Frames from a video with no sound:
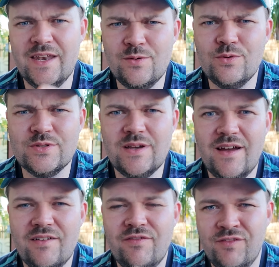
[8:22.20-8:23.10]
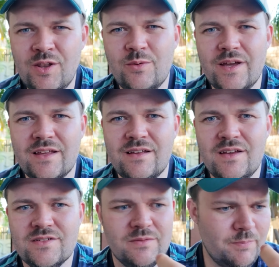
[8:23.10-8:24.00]
then you also have following.
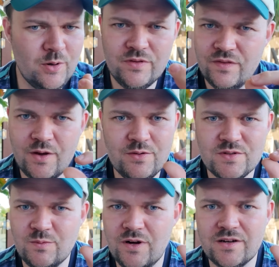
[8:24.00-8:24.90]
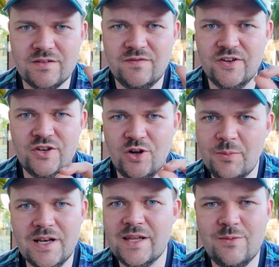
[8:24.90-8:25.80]
So both of those worked
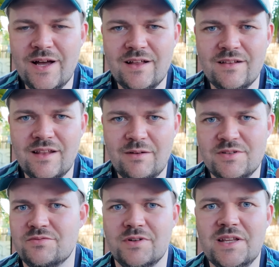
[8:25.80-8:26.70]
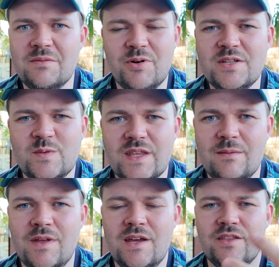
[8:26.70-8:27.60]
phenomenally well. I was really impressed with
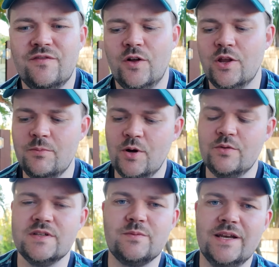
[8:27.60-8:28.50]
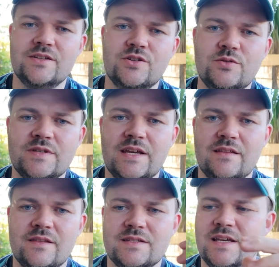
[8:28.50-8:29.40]
them. The follow mode is when it's
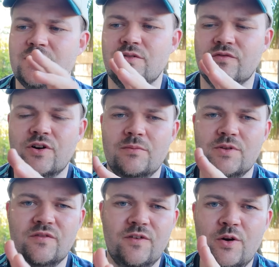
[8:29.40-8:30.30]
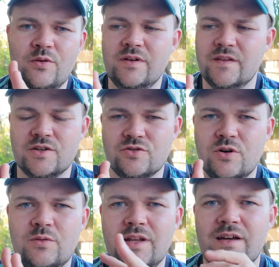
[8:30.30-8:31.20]
using the signal from your phone and the
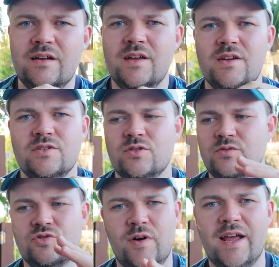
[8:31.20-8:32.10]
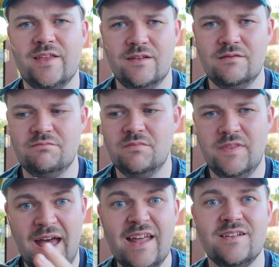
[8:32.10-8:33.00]
controller to track
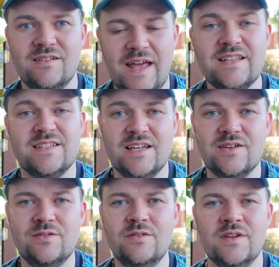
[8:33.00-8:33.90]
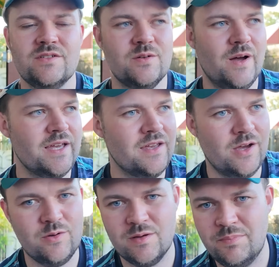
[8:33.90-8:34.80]
that that signal so I can
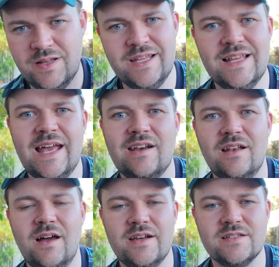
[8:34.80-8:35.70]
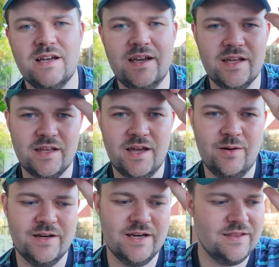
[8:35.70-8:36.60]
go completely out of line of sight I can
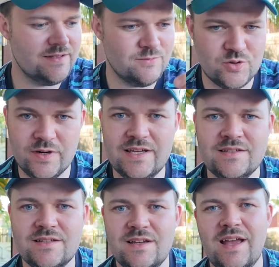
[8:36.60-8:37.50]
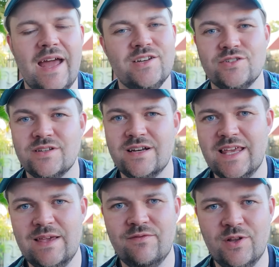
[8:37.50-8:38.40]
go underneath some trees and it's just going to
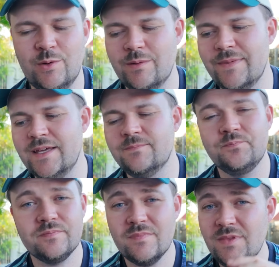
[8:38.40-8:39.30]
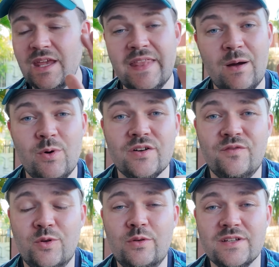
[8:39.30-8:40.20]
keep following me that worked
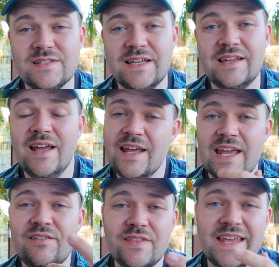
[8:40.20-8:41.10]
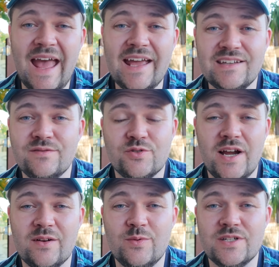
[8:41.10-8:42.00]
flawlessly even the active track